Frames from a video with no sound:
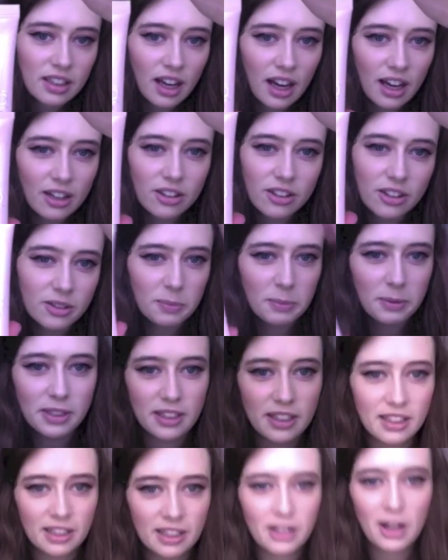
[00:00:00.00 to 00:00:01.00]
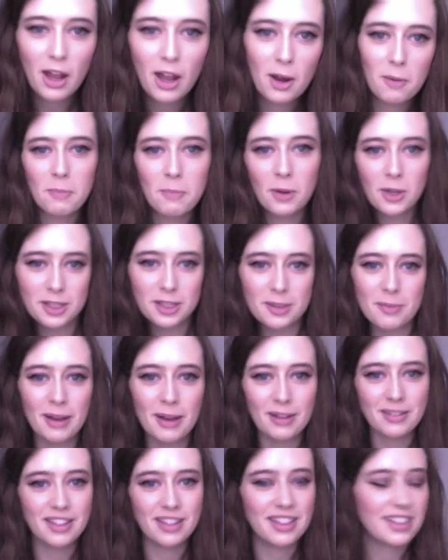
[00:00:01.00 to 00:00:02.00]
I know there's been like a lot of buzz
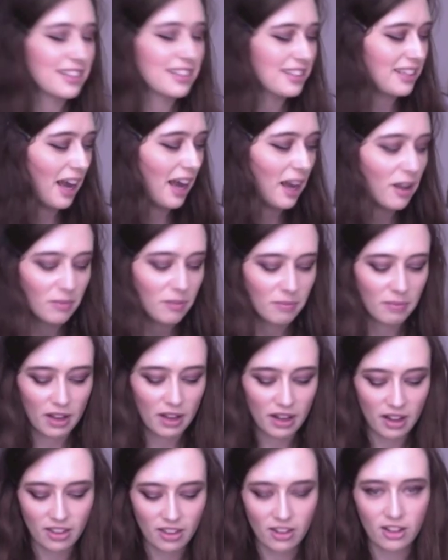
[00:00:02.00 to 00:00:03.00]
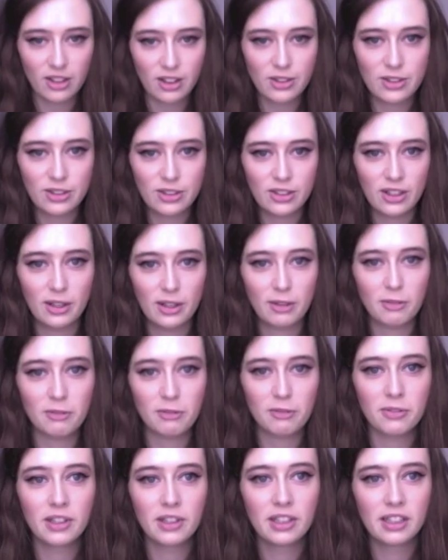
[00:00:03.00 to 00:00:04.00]
about this, and I thought I'd just kind of
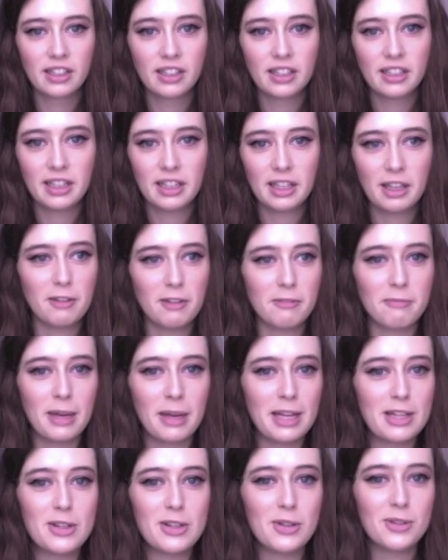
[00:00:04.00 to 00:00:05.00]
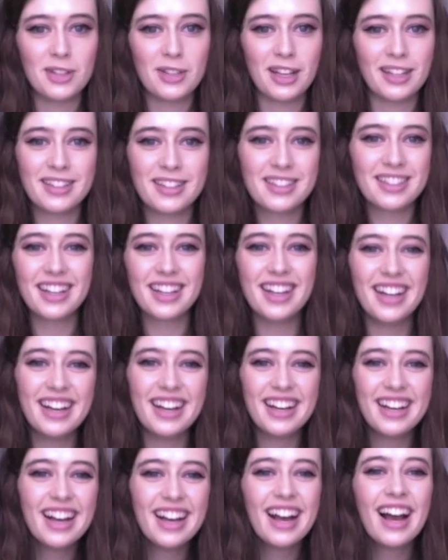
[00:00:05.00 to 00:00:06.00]
give my 2 cents.
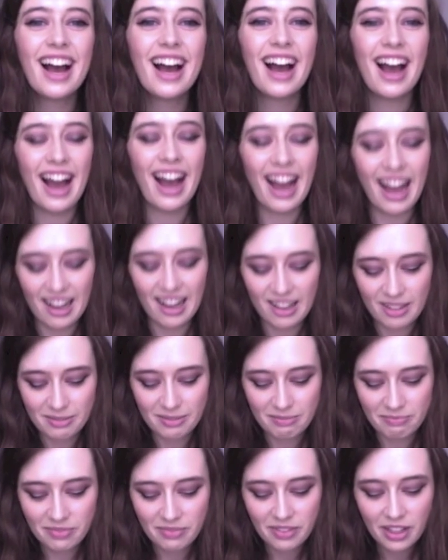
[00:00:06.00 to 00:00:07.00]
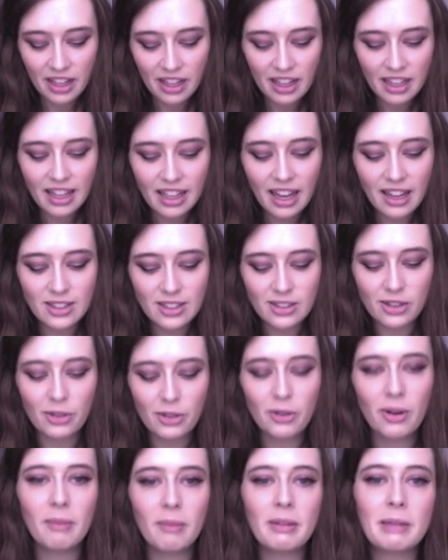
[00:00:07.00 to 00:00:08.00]
um, yeah,
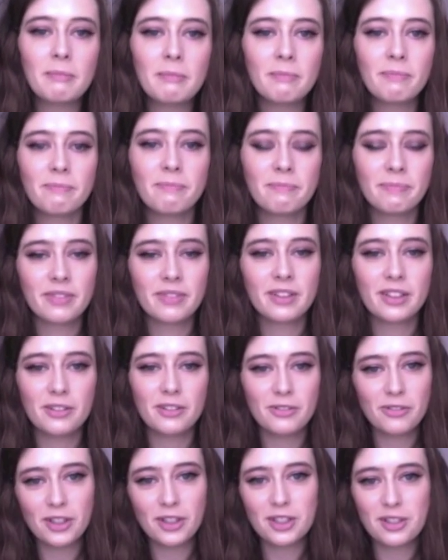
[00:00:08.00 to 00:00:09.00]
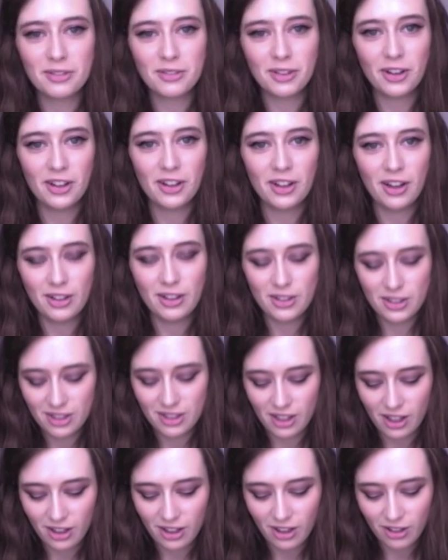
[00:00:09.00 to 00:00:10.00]
so I mean, first of all, I'll just
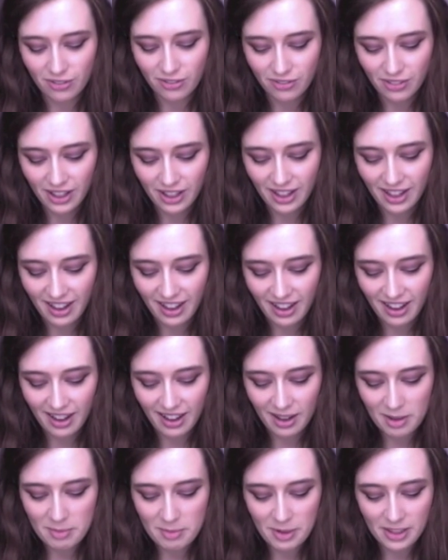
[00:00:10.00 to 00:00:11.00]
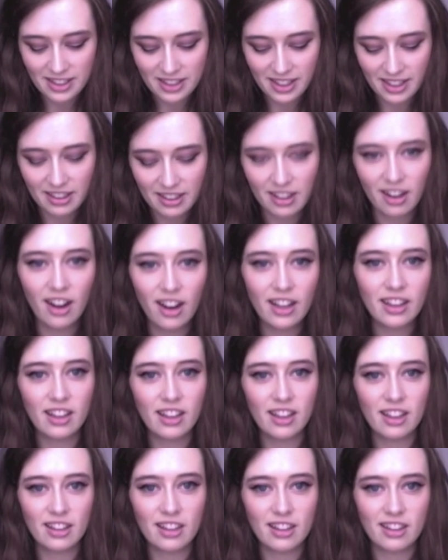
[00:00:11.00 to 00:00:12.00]
start off by saying that I
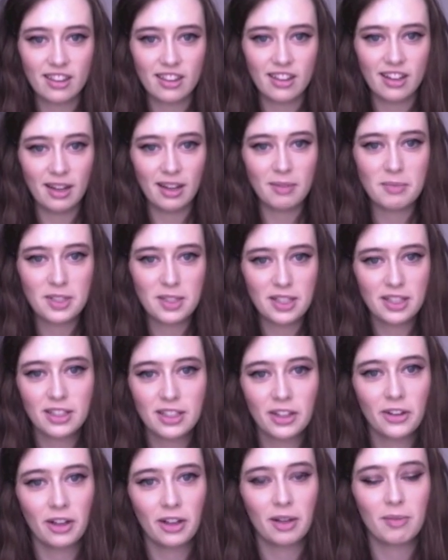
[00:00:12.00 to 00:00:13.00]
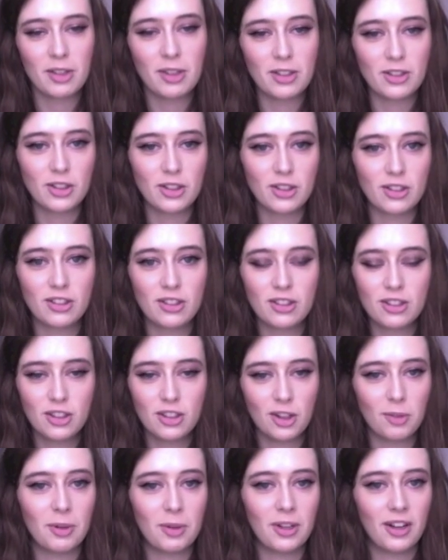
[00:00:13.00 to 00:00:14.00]
think the name CC cream is just
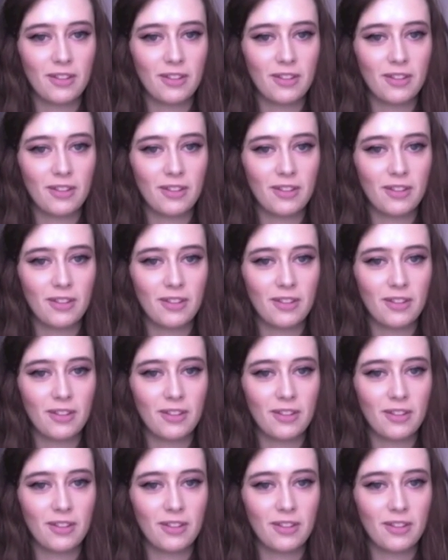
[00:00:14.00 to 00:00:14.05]
stupid